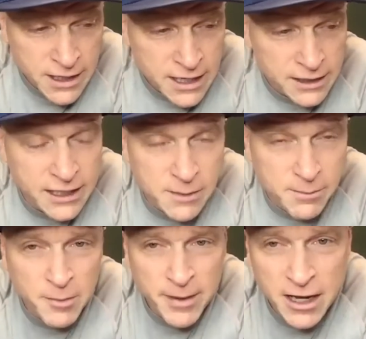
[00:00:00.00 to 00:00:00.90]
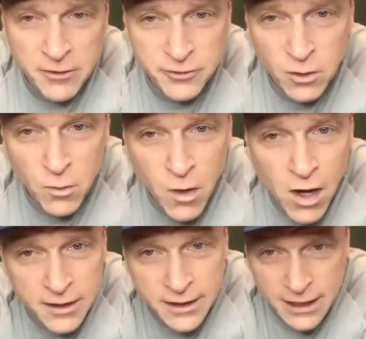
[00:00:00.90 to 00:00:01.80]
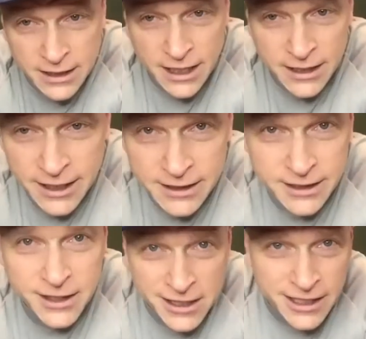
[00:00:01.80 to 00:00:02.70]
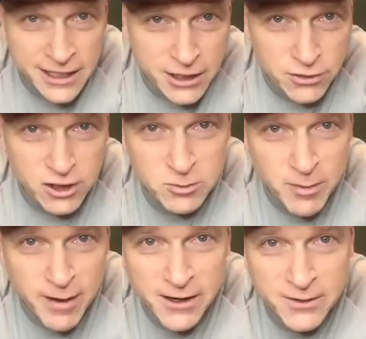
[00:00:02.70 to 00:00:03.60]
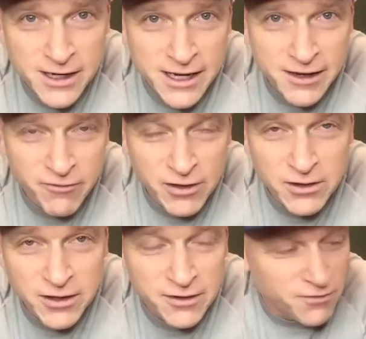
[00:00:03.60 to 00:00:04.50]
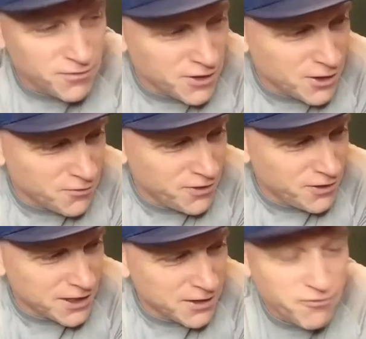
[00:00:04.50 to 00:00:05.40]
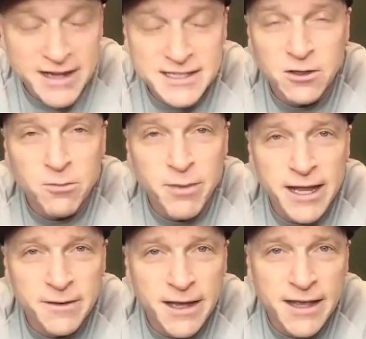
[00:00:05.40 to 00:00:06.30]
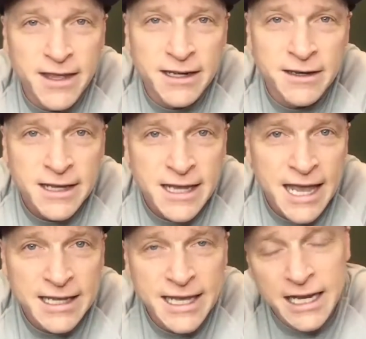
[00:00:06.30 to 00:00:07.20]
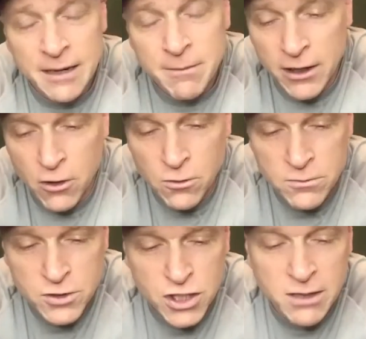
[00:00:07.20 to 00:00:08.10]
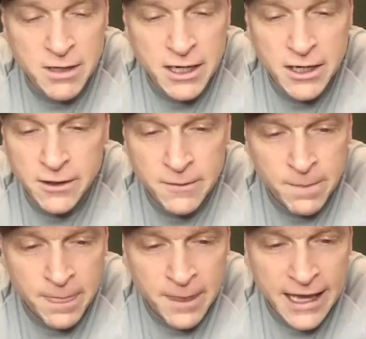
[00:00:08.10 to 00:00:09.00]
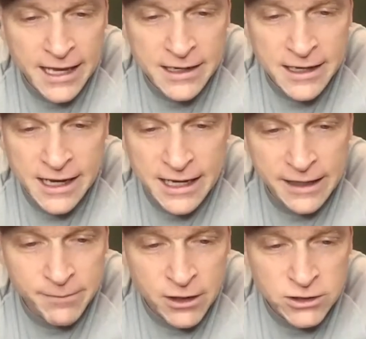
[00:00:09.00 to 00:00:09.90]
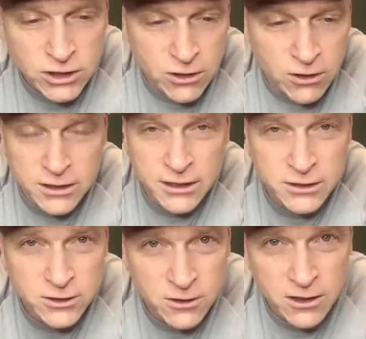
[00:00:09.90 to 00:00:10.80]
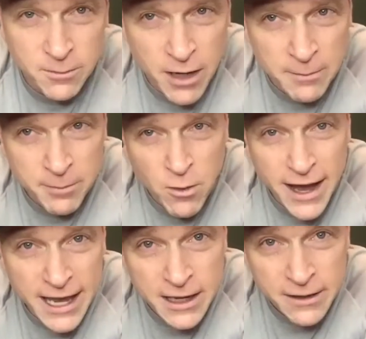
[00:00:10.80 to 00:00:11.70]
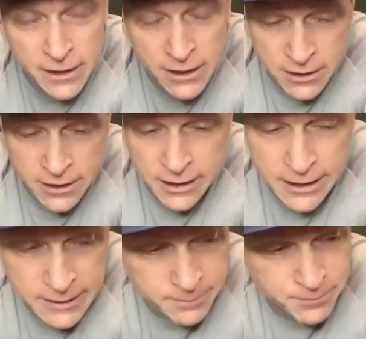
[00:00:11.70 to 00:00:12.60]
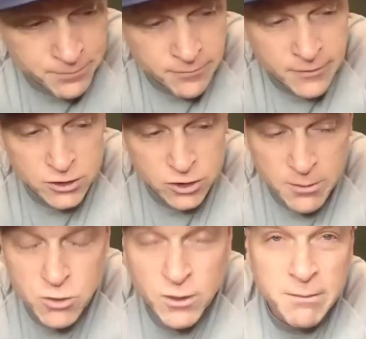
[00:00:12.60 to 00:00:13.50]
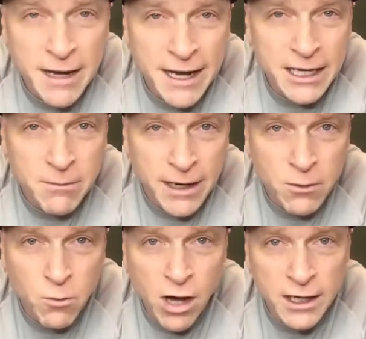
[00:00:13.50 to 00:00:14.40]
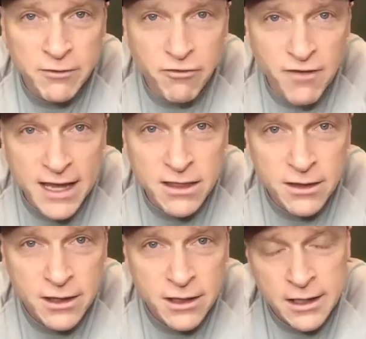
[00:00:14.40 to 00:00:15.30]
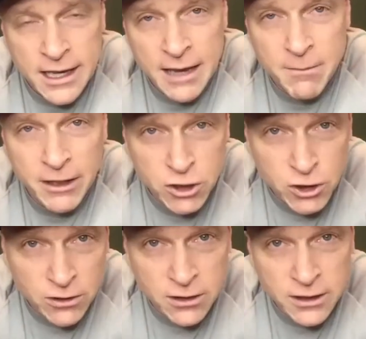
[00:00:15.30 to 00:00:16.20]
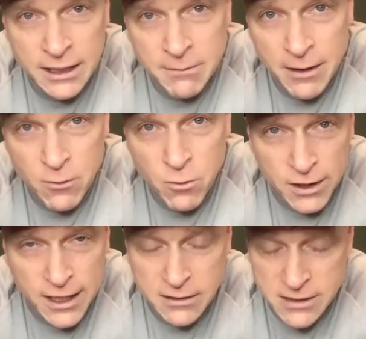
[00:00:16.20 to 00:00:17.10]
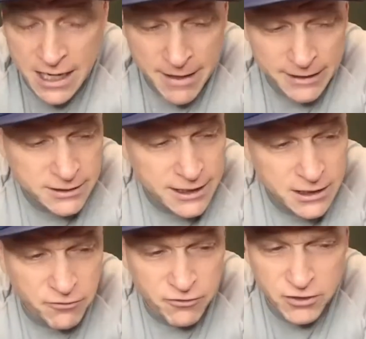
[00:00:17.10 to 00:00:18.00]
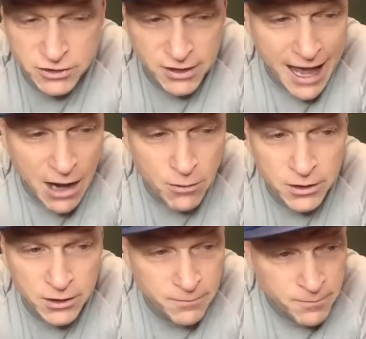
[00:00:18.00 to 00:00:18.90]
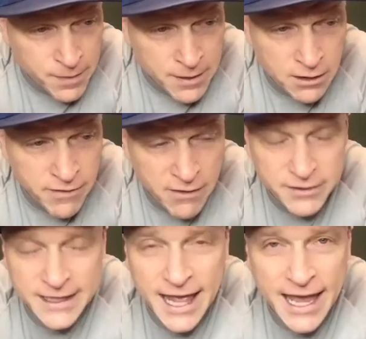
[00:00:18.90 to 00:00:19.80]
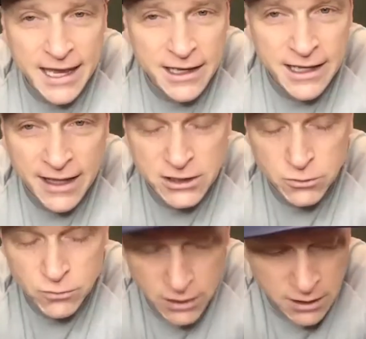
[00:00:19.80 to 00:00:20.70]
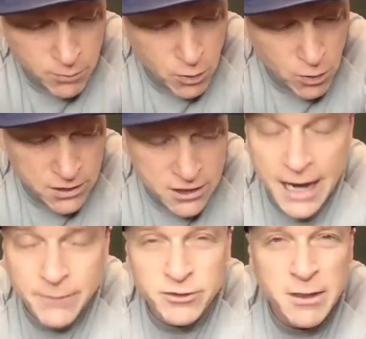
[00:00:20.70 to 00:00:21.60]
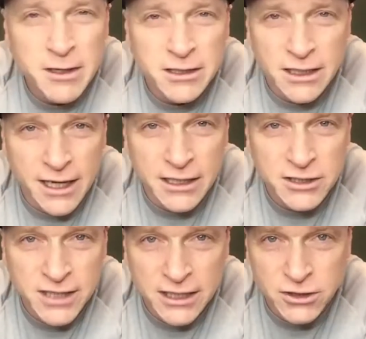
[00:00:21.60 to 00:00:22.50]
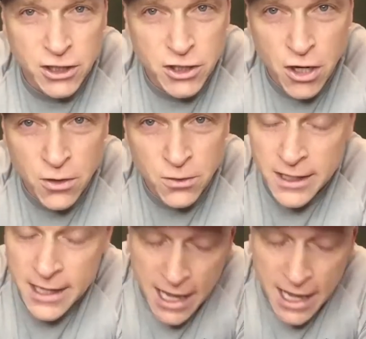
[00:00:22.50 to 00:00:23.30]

I get the pup out for a walk, kind of let the let the crisp air uh, feel the you know feel it on the face a little bit, and then and get in my home gym here and uh, start to start to pump away. Um, so between my my walk in faith and my journaling and my workout time, that's like the first hour of every day, and that's a really important time for me because it kind of sets the tone.